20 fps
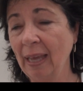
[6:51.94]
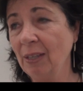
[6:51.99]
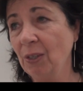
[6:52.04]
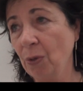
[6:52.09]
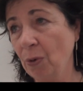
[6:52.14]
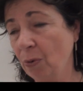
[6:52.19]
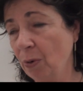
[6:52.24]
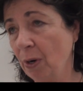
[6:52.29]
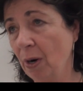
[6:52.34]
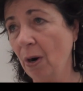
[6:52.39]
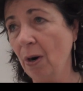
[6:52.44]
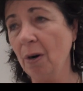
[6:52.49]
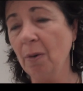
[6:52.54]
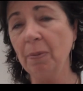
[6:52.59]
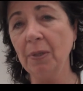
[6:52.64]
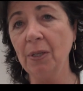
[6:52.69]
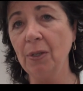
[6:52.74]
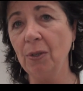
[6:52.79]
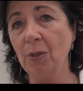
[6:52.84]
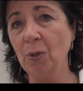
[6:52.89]
And so we're
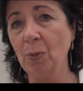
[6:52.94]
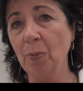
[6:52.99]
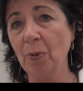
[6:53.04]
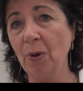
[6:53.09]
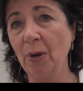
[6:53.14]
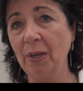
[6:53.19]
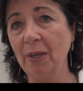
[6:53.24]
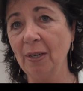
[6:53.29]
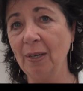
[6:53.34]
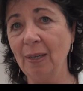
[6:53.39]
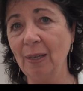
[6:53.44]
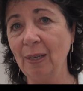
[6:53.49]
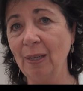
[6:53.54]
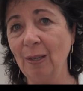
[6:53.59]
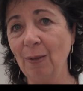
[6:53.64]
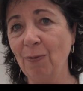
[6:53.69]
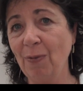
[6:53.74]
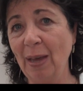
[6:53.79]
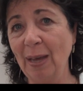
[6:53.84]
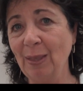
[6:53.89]
horribly disappointed in
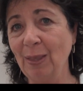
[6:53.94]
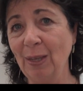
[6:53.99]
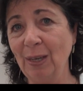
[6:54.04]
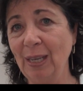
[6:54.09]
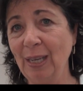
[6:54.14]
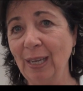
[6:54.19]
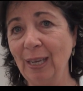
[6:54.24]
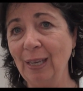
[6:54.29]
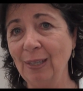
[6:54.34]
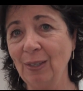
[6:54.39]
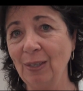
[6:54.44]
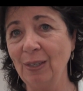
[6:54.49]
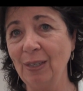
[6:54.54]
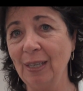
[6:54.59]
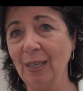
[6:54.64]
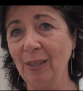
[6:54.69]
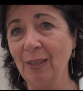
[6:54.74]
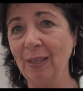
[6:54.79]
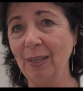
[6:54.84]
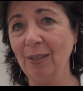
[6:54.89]
the fact that he hasn't
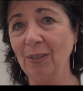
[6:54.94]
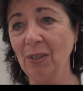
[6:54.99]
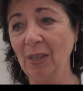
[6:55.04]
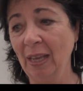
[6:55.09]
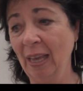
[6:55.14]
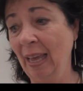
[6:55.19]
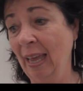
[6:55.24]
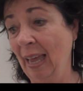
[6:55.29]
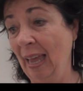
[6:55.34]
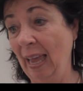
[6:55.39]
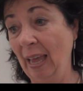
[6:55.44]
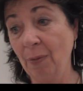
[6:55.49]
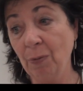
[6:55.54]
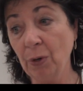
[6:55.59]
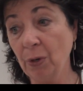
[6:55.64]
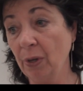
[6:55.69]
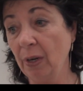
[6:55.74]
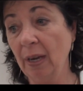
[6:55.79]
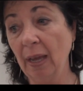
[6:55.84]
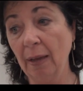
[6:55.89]
done this. And
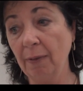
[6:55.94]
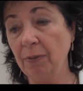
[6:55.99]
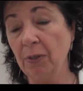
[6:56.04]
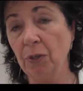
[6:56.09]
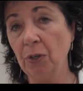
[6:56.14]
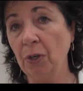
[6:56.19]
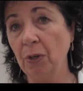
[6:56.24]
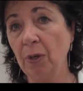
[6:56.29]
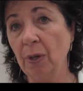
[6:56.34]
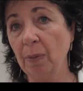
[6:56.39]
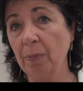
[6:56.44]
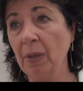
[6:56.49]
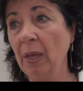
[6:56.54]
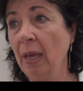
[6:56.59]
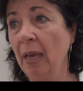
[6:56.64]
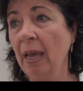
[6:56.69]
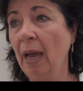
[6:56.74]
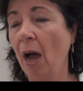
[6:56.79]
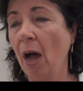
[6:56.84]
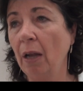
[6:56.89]
we're going to have to turn up
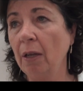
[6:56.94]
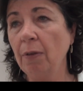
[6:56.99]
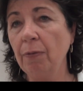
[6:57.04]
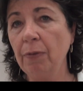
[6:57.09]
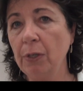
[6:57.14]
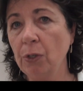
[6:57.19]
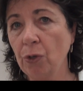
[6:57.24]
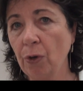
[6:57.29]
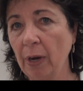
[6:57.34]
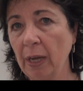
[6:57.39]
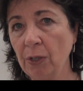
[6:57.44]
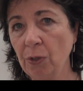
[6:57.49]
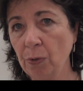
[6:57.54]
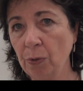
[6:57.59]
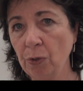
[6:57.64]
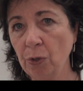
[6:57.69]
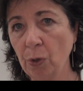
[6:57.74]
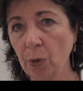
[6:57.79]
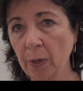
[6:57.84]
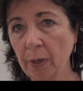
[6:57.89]
all of his
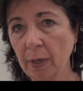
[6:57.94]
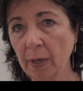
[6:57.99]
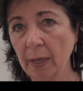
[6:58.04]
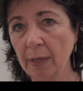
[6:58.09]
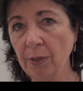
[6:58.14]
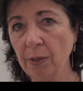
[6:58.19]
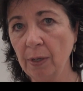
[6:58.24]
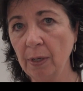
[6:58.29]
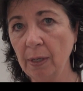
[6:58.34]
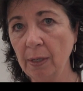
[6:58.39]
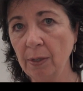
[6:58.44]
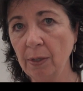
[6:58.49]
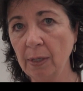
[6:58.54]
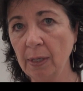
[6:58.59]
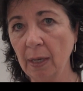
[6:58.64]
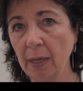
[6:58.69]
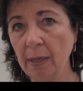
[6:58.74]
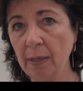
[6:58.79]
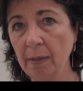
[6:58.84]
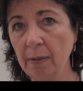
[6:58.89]
grassroots organizing he's
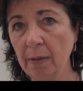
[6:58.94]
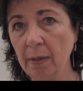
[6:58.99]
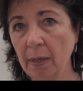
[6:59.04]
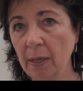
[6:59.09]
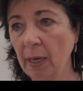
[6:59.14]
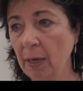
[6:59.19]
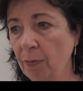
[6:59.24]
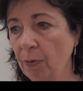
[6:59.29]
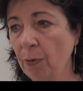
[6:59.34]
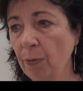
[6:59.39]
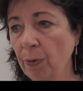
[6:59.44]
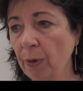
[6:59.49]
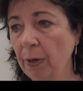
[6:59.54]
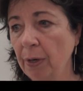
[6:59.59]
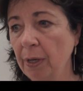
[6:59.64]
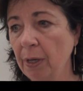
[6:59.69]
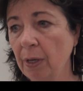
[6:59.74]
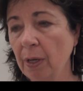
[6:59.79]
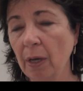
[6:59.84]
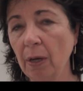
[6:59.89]
done. Everywhere
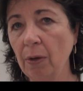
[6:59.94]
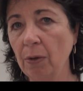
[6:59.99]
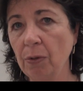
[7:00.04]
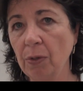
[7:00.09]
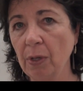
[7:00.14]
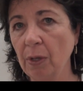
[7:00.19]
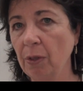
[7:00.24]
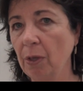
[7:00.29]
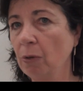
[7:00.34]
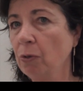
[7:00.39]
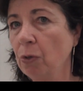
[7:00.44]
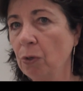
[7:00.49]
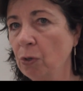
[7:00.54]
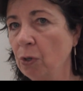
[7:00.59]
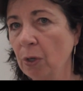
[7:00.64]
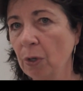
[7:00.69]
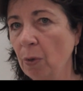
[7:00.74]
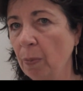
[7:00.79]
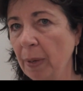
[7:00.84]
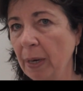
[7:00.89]
he goes, those are
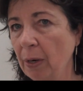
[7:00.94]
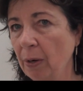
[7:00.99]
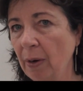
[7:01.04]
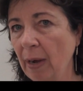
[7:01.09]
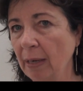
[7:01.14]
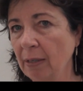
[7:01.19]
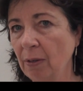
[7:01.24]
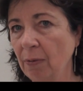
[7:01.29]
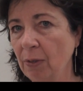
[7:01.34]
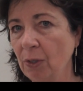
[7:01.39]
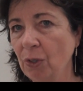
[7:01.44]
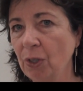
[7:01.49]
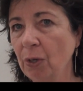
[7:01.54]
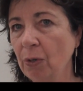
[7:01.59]
single-payer activists.